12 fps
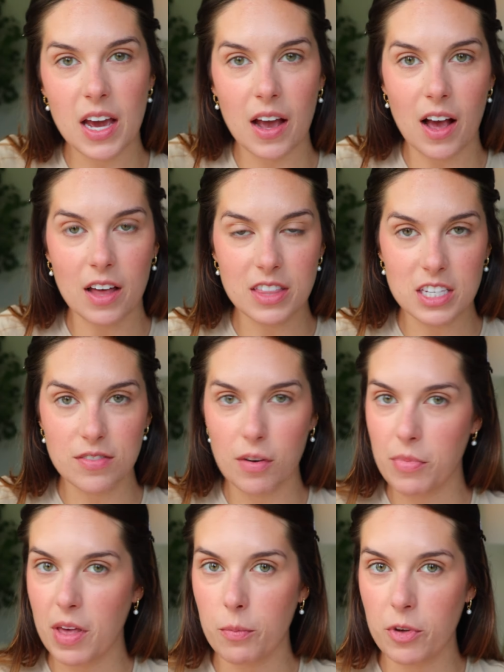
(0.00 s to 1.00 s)
I got this
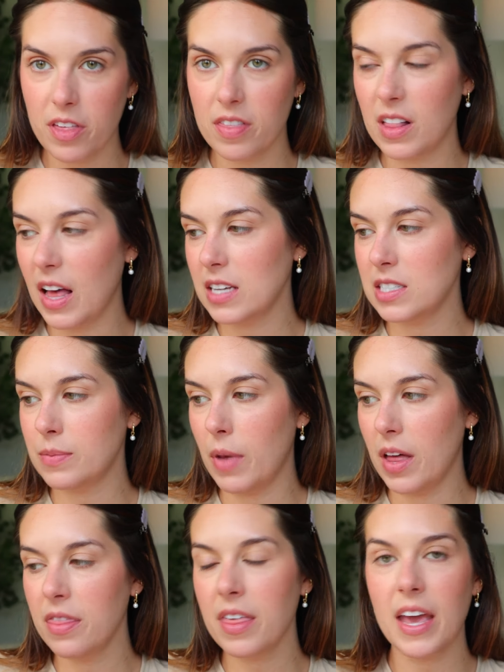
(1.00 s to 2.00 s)
from them within the last
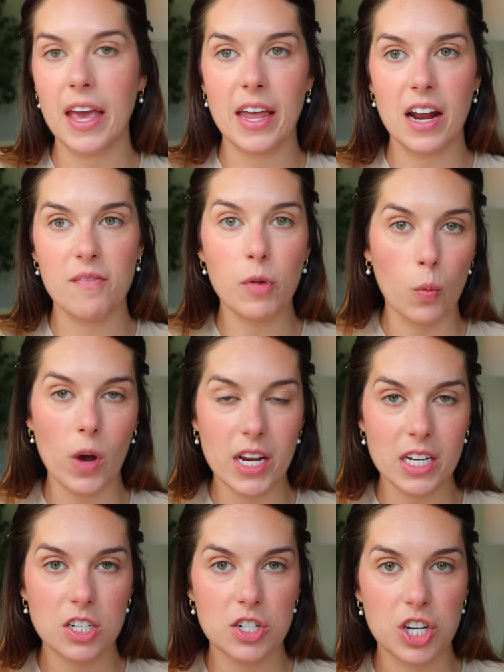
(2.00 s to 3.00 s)
month, and I've been
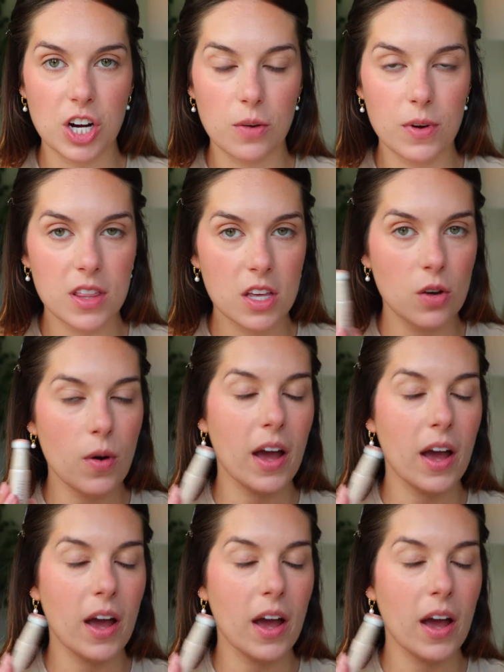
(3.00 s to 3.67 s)
waiting to share it with you.